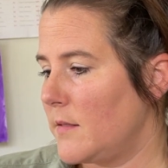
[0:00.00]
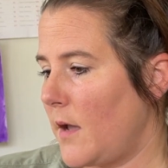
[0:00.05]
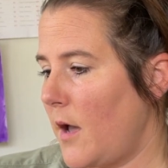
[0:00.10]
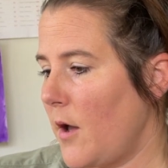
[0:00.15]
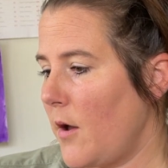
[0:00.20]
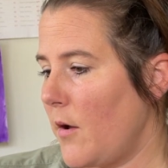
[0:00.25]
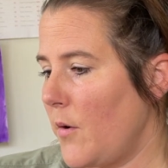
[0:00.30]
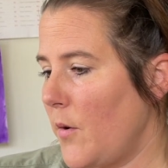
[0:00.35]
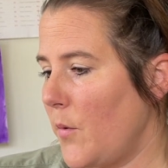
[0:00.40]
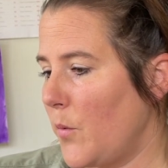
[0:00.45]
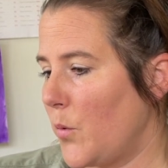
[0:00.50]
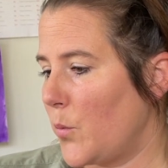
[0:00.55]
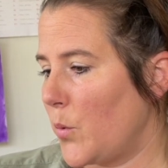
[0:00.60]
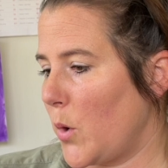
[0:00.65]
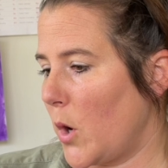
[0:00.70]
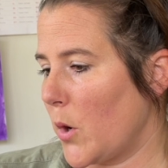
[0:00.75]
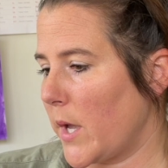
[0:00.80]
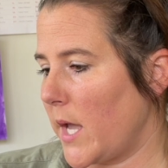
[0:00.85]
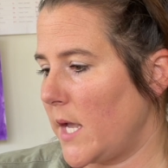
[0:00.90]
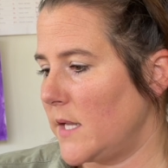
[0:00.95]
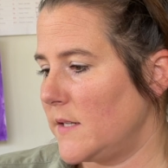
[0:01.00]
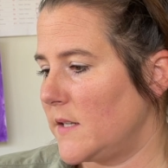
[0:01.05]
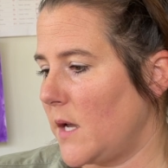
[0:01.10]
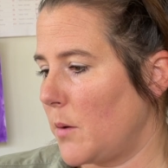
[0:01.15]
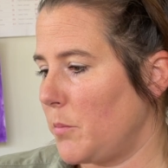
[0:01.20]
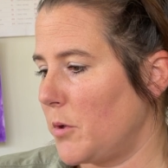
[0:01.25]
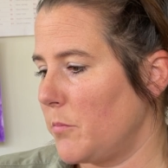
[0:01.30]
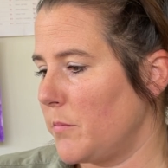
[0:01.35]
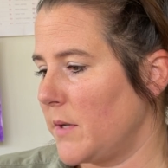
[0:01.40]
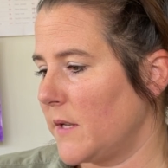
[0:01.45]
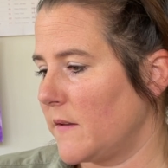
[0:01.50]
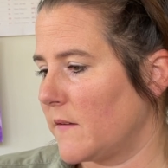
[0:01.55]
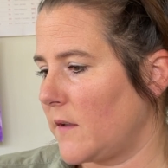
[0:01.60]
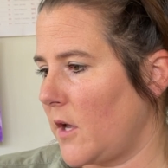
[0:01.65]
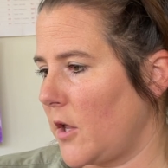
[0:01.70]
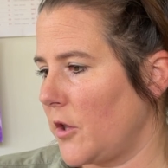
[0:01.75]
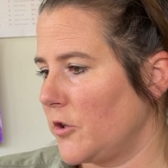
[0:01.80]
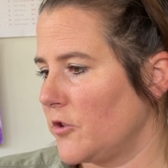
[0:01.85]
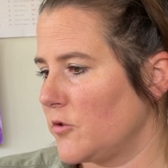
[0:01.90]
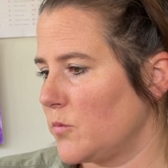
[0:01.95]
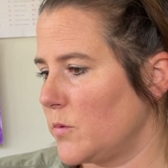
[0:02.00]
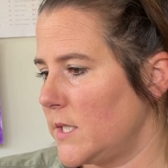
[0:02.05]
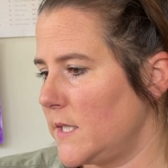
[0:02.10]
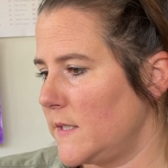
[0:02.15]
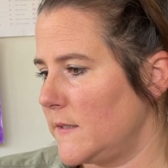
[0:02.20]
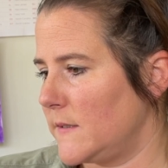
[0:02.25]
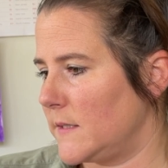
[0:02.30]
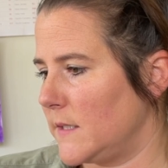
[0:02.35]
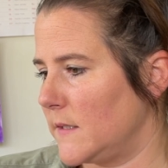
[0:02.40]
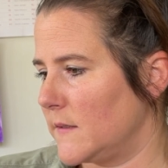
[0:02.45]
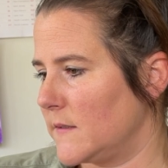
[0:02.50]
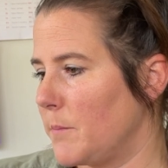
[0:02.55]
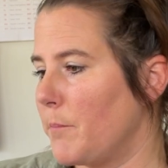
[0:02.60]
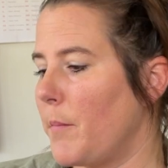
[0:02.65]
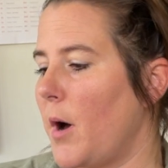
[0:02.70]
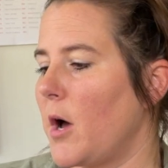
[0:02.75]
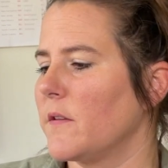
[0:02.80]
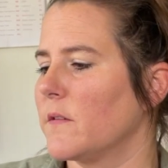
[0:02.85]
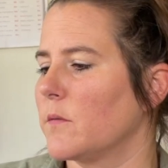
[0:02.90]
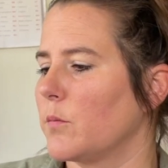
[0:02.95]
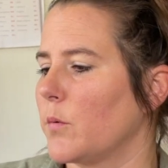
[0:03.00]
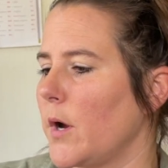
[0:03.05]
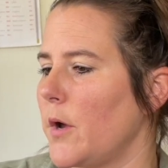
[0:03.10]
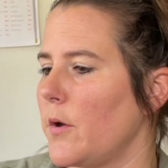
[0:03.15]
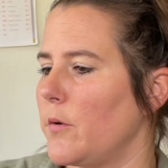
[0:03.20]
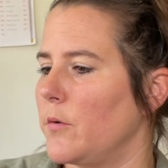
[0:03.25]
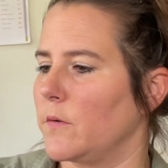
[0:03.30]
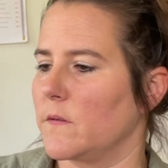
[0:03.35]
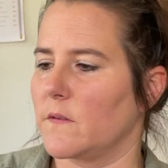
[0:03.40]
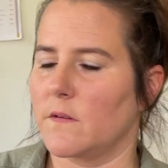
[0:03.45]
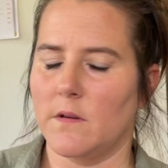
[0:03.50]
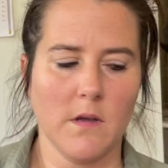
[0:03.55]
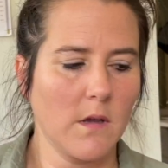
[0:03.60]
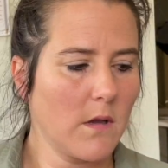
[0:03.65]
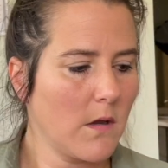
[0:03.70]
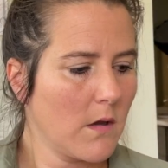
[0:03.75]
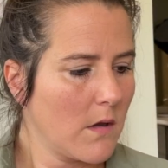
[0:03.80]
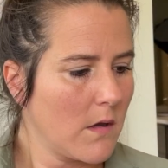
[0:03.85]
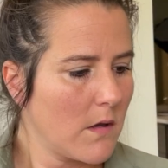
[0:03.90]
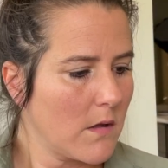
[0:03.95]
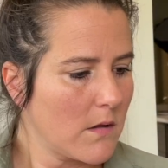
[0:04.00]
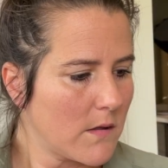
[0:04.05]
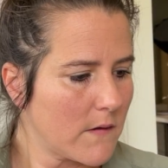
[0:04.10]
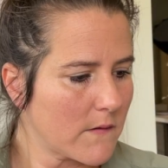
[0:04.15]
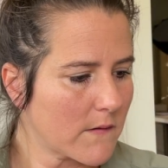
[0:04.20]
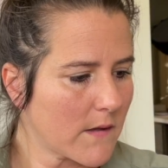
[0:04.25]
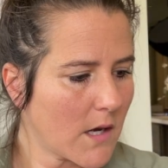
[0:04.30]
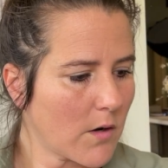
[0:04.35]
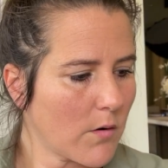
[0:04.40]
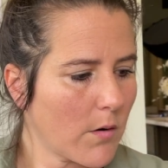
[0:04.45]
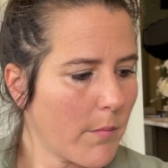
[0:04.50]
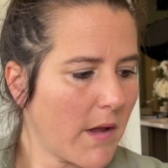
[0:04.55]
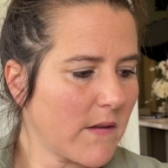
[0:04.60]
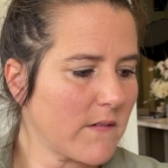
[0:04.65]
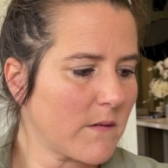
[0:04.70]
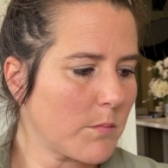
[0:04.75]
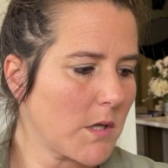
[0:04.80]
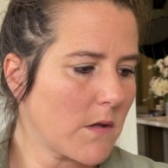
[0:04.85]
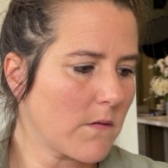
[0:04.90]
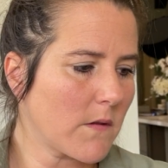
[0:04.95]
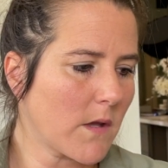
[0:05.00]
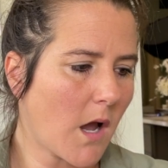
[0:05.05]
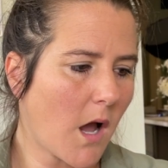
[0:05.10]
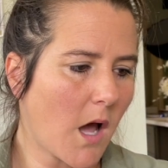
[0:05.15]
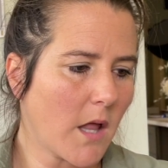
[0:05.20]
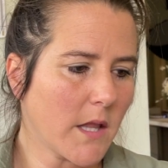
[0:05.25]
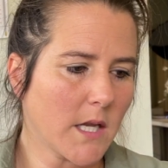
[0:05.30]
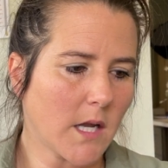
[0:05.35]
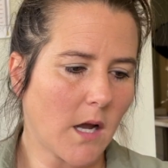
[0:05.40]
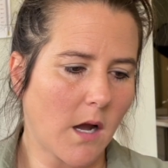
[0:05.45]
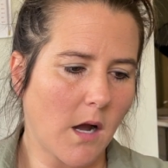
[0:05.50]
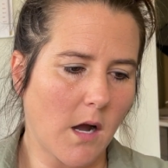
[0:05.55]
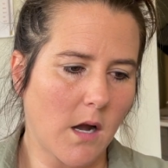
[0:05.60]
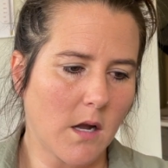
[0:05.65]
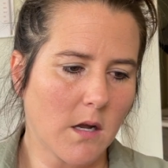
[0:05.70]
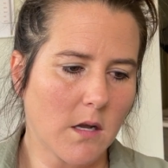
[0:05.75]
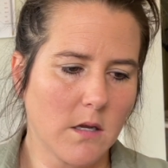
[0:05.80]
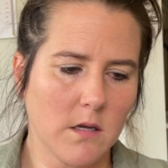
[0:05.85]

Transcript: Oh, okay, double mixed colors. What is this? Moss rose. This kind of reminds me of the hollyhock.